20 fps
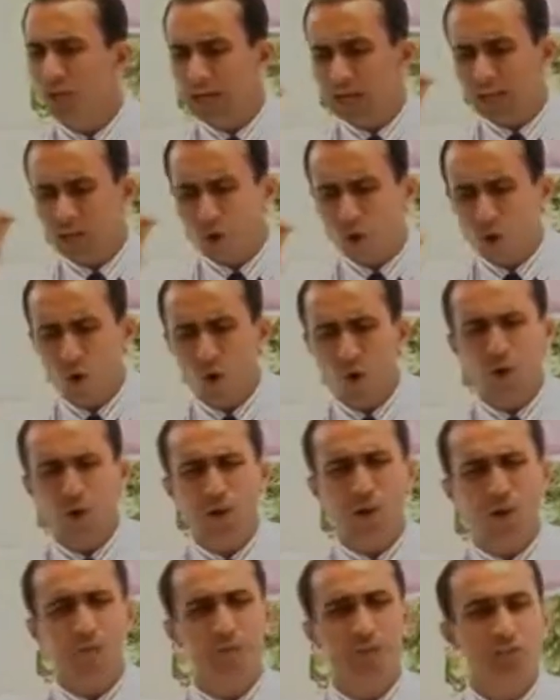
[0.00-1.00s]
her, and
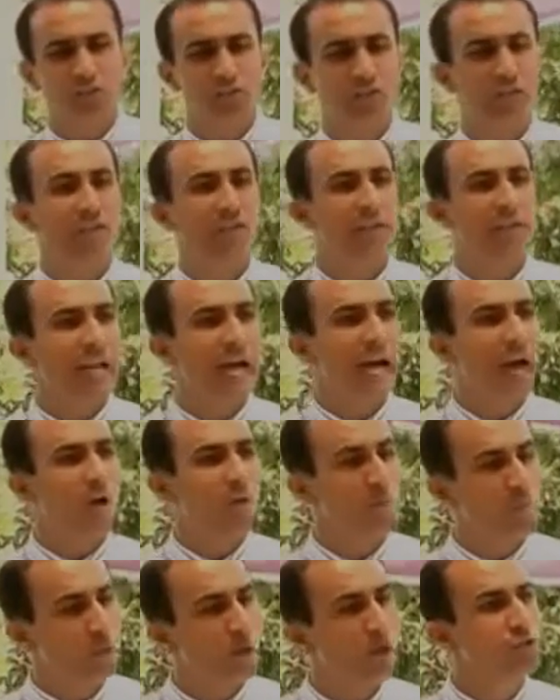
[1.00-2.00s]
all of a sudden now
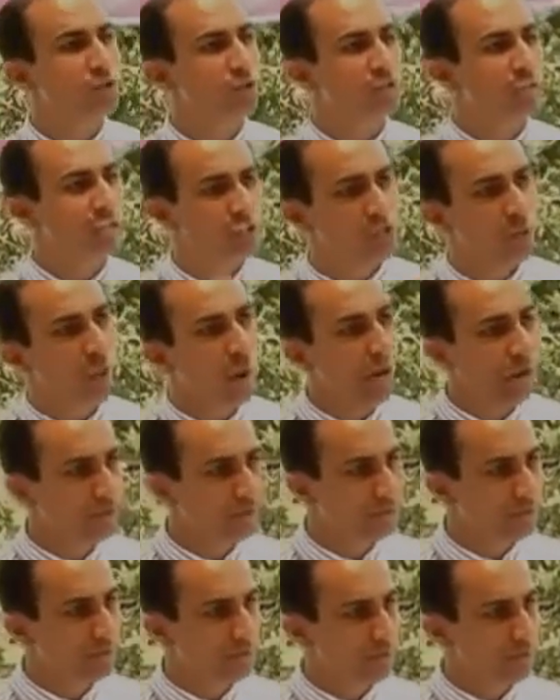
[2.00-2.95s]
Moses has a wife.